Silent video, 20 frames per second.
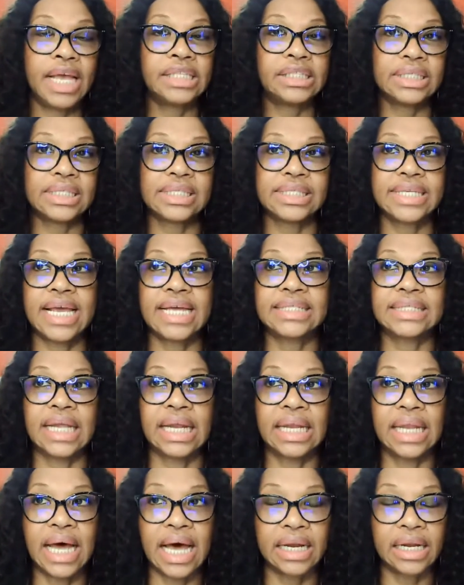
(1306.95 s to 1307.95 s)
It just takes a
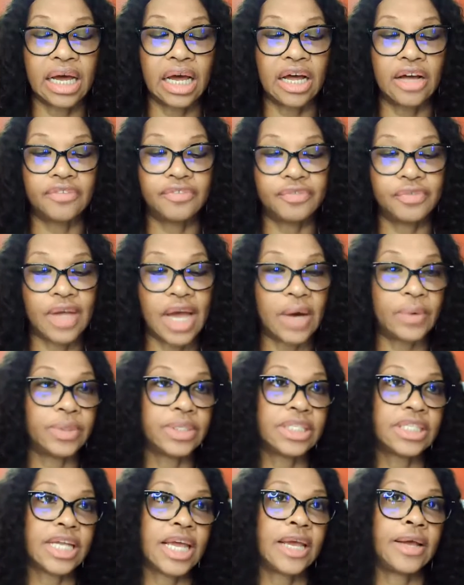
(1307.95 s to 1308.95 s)
lot of, I
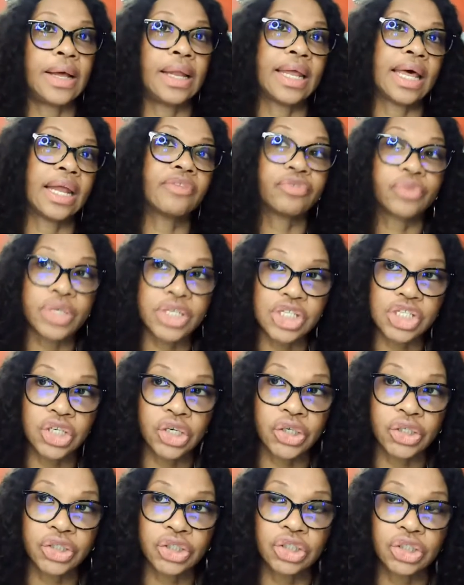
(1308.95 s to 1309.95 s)
would say, a lot of
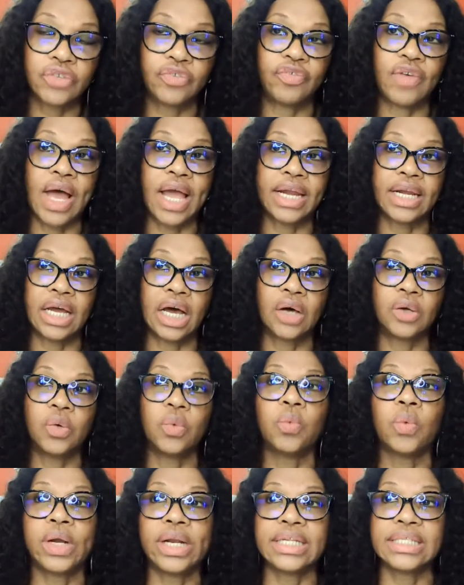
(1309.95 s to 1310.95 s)
research to find
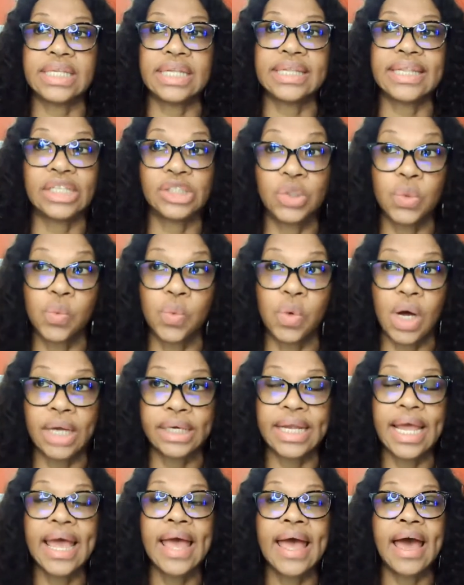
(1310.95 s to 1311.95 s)
out what is it that you want,